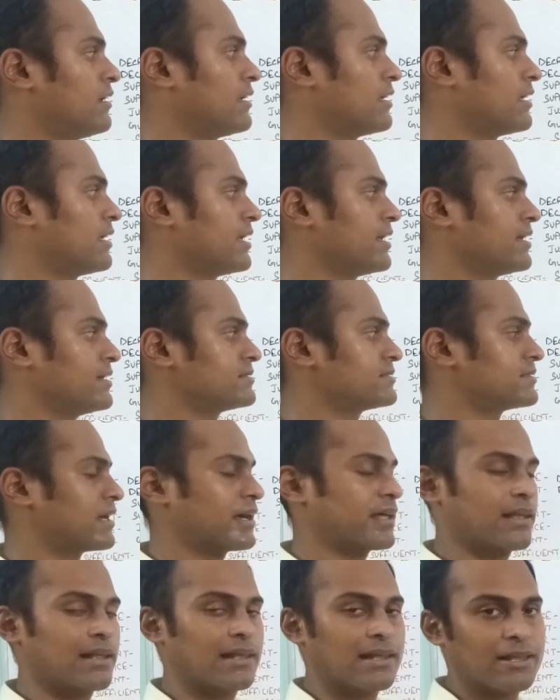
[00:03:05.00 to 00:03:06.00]
he
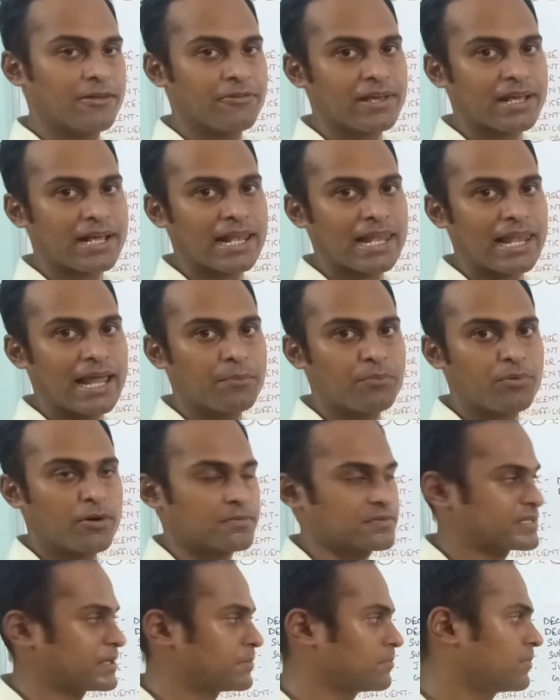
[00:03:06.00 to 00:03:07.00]
is living a life
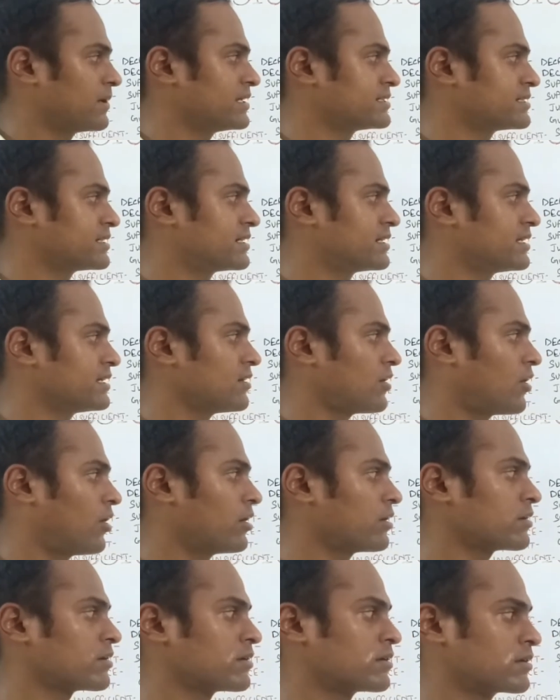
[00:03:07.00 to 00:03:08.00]
of simplicity
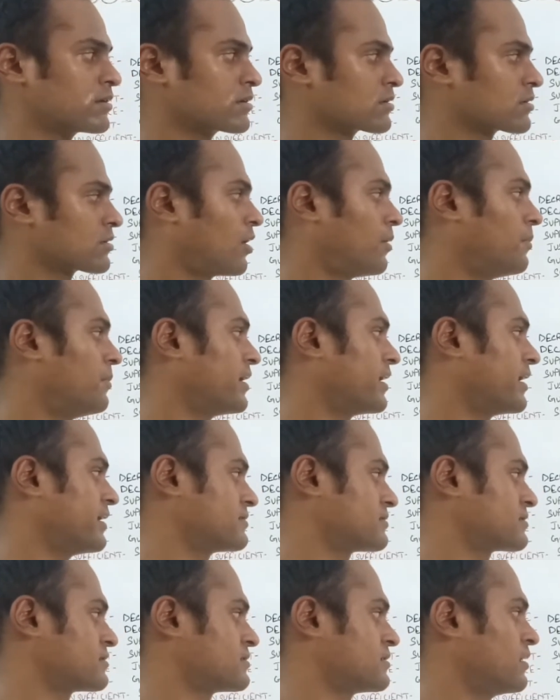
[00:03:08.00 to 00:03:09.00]
or
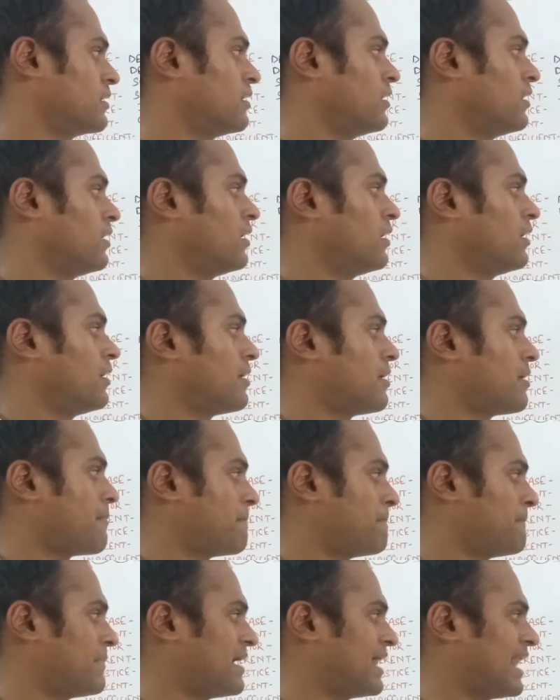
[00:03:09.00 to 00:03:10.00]
commonness.
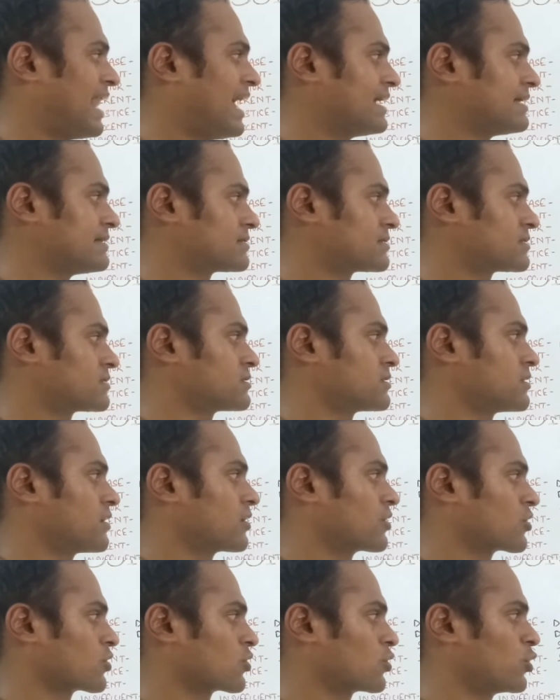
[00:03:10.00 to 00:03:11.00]
Malice,
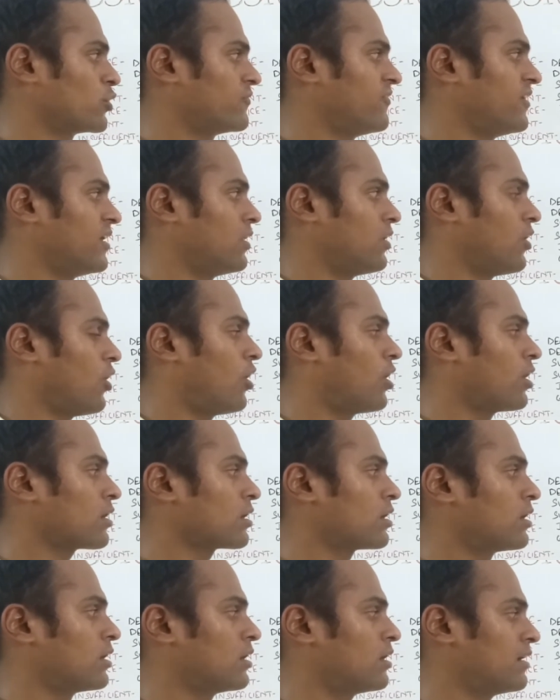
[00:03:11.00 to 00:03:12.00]
goodwill
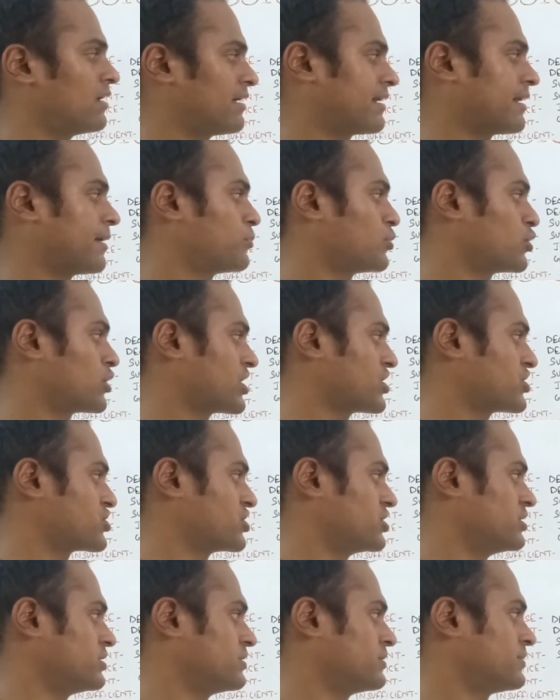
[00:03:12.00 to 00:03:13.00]
or
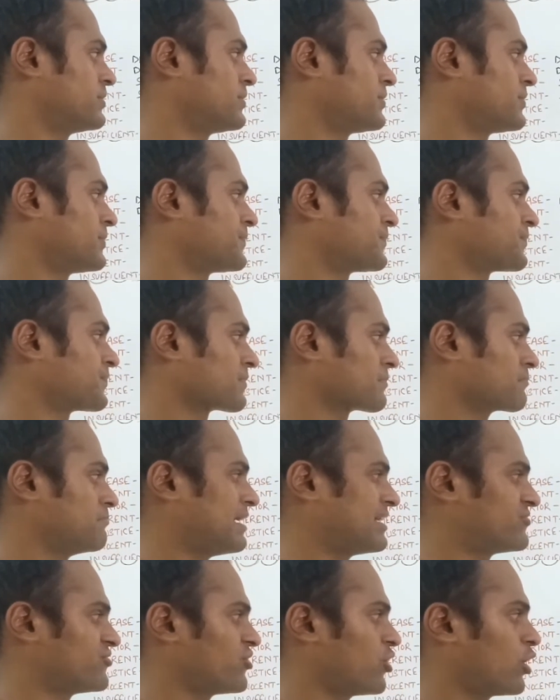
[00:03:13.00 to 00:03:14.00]
reputation.
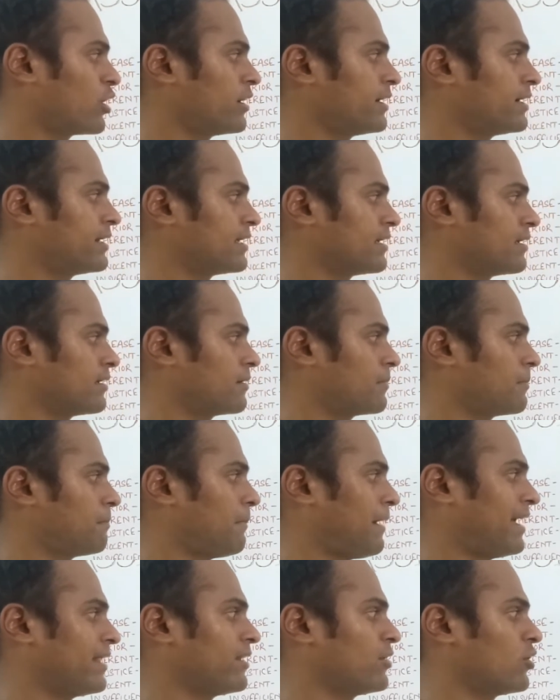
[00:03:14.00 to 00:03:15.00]
Majority,
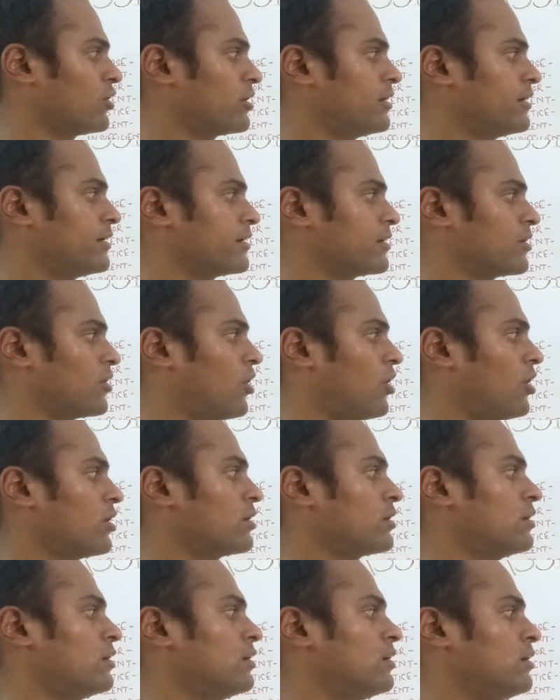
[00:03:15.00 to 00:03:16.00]
minority
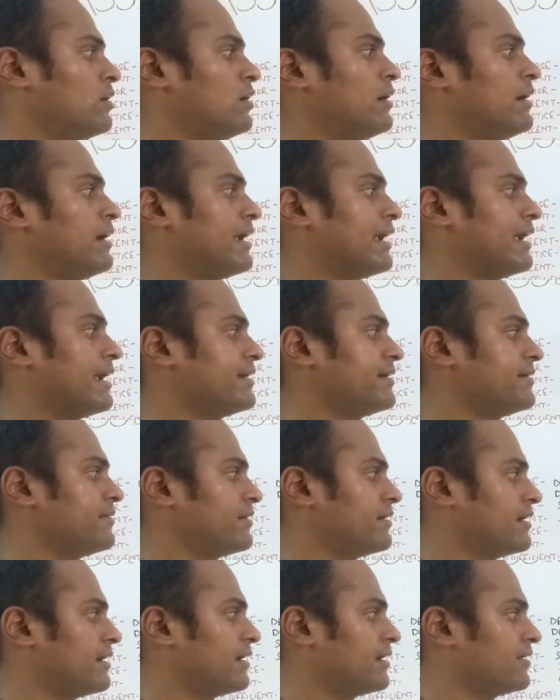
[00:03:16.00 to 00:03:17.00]
or
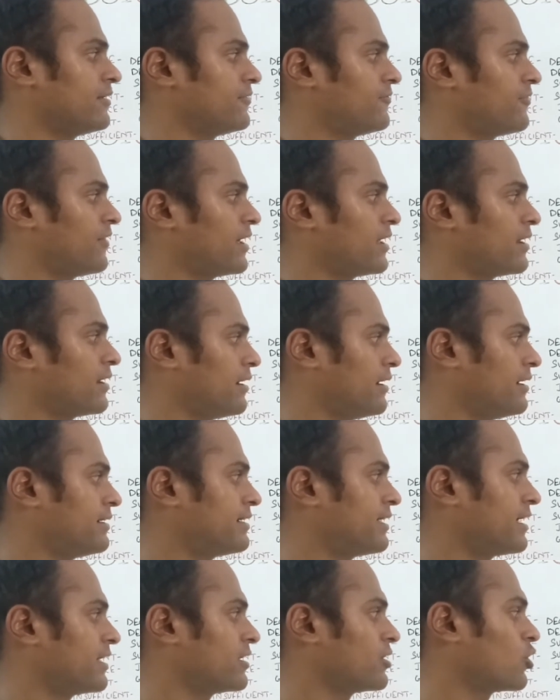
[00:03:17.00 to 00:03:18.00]

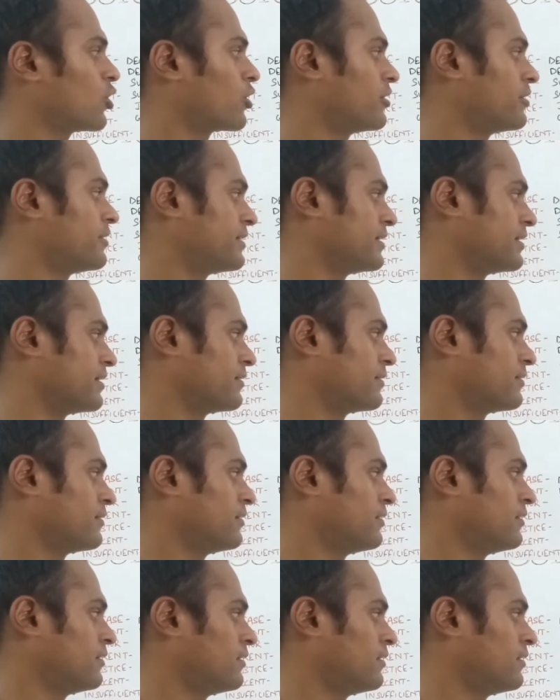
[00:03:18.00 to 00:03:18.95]
inferiority.